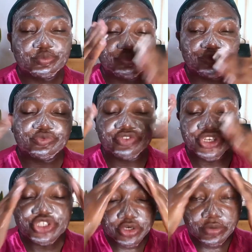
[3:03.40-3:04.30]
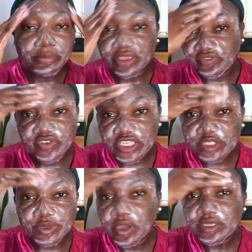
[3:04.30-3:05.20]
friction on my face
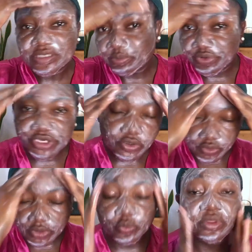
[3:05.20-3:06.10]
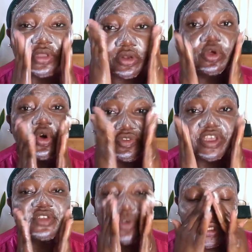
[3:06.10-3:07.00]
because I'm already going in with a lot of
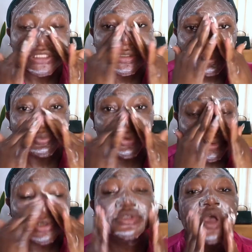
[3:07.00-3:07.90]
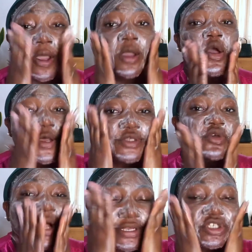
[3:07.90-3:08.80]
exfoliating product. So
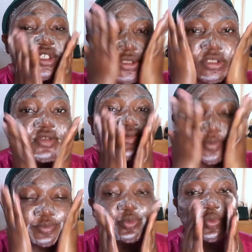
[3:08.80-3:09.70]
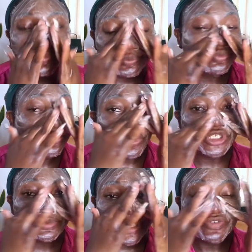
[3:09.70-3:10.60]
I just wash
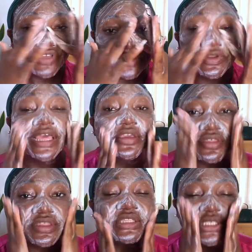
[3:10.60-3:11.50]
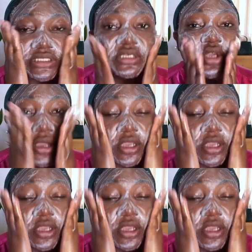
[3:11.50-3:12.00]
my face for like 30